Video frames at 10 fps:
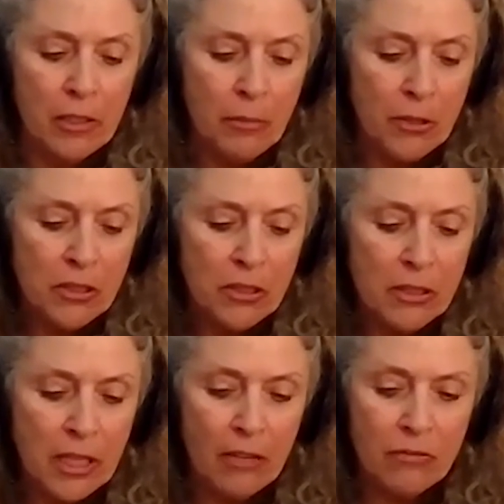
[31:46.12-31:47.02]
personal
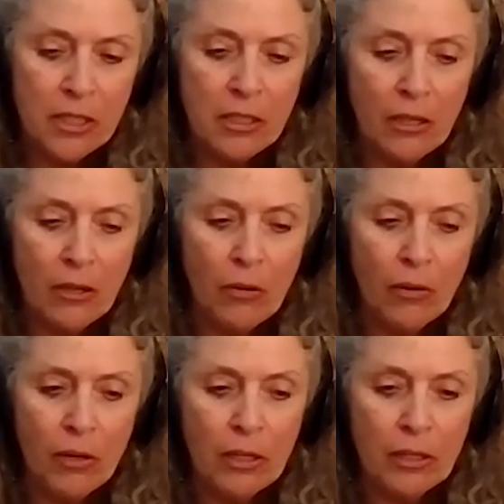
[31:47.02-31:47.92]
safety
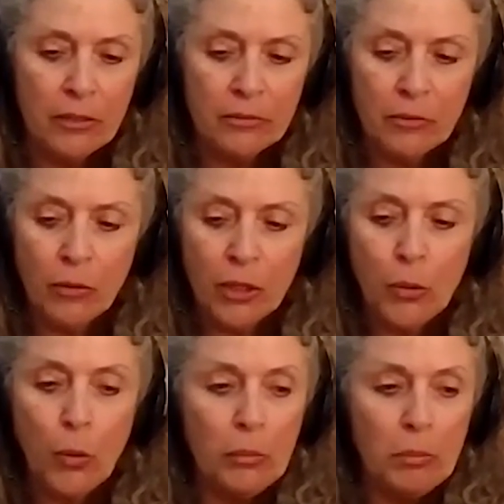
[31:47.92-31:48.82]
or
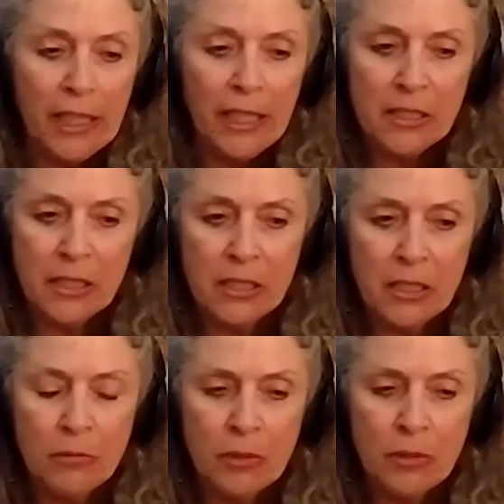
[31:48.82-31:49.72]
cool places.
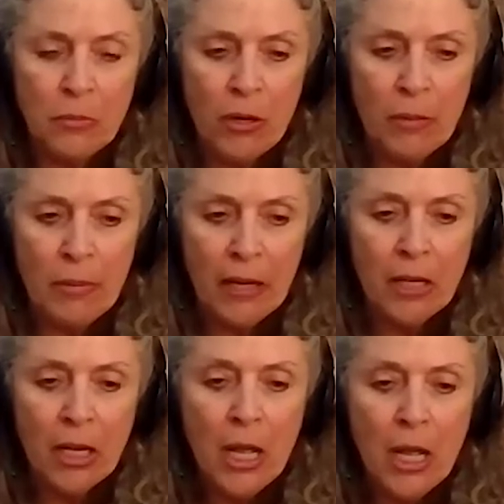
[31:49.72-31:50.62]
It was more
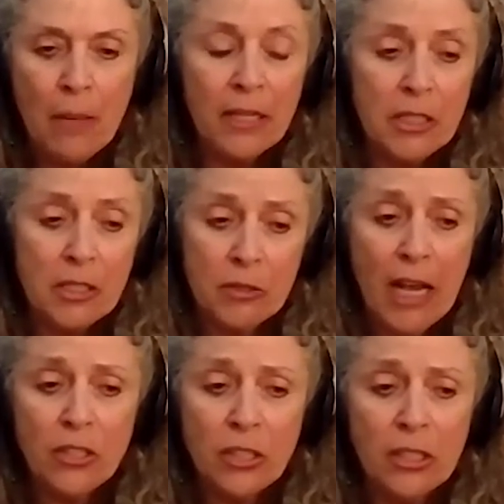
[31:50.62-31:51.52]
about being a
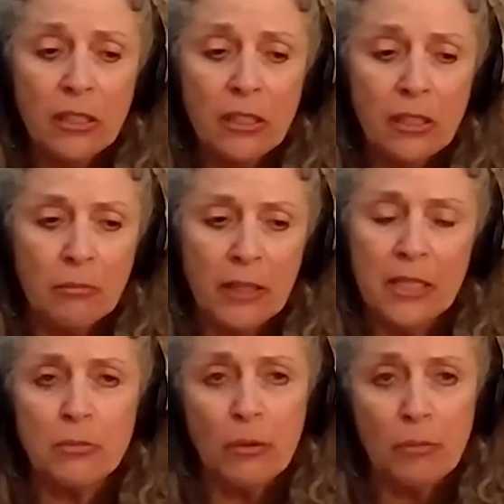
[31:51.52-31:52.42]
distraction in
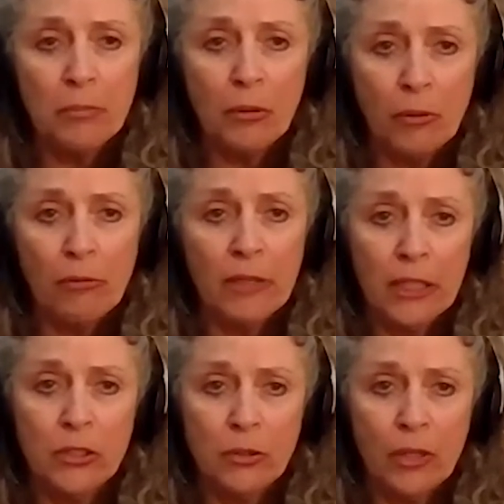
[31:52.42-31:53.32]
places where people were
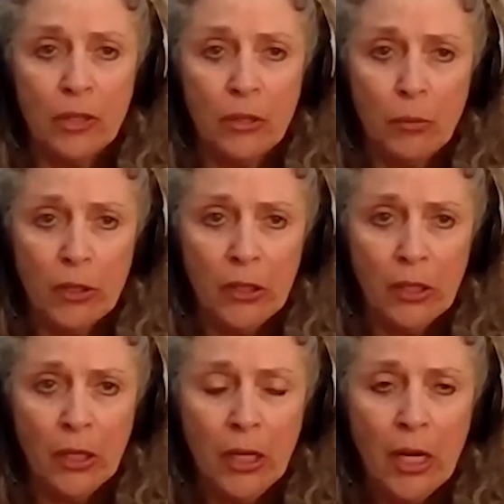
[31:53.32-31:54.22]
really doing the work.
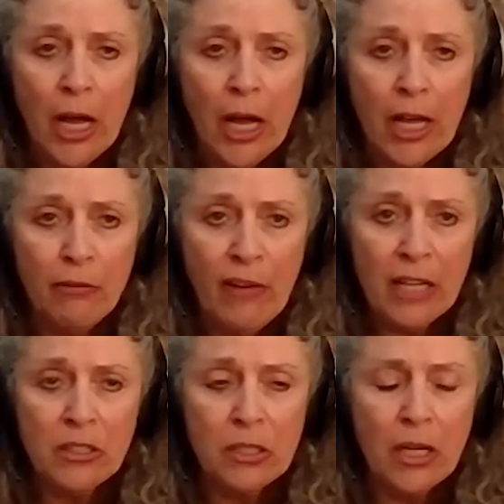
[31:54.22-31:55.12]
And in
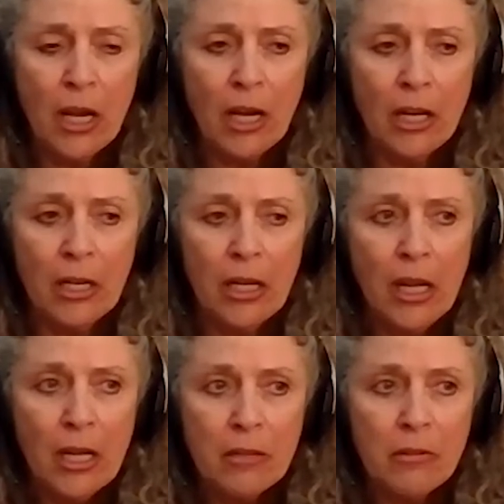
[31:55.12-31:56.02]
fact,
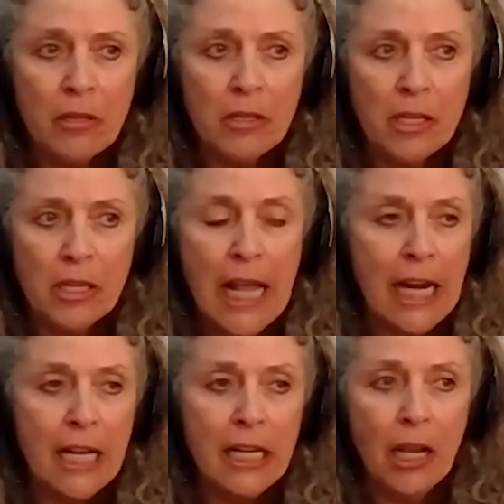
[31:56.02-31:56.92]
in
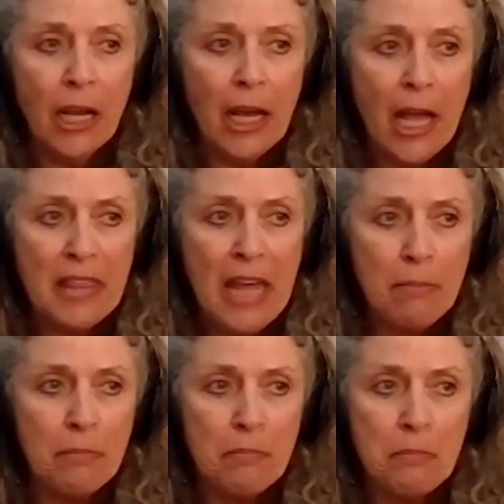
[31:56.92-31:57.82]
Haiti, at that
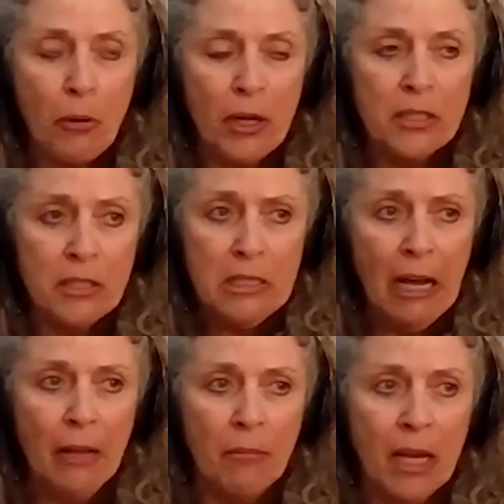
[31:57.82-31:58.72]
point in
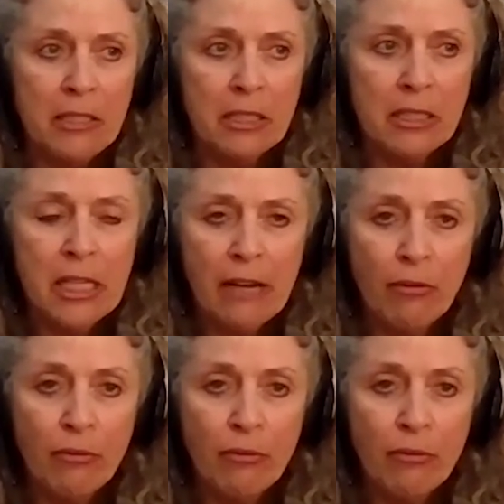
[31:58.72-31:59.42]
time, I didn't have a